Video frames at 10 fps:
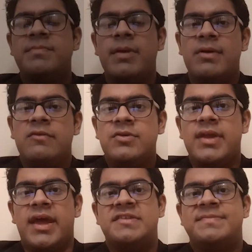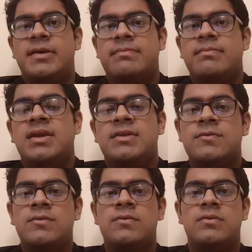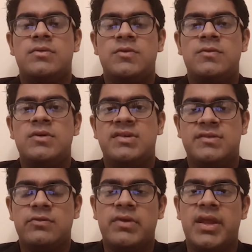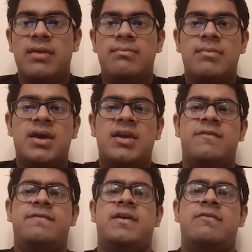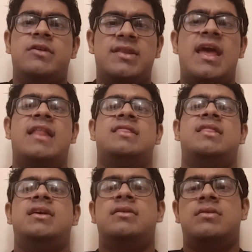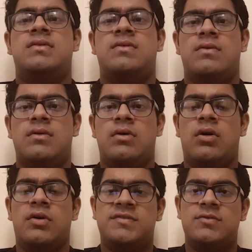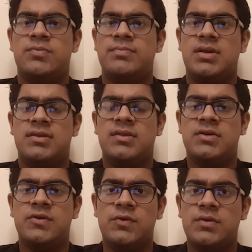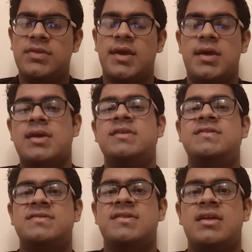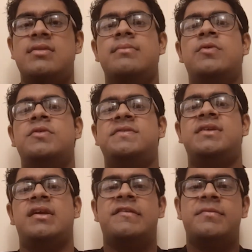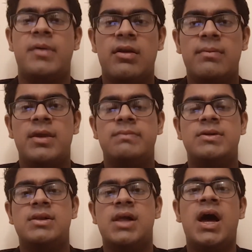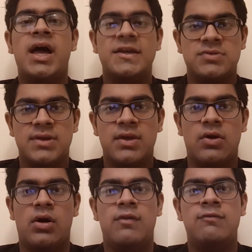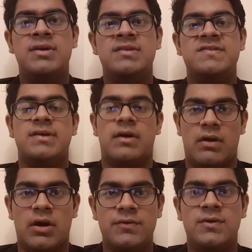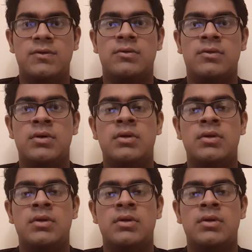people would expect me to do is to name my favorite athlete also, but the truth is that the most inspiring people are actually always around you.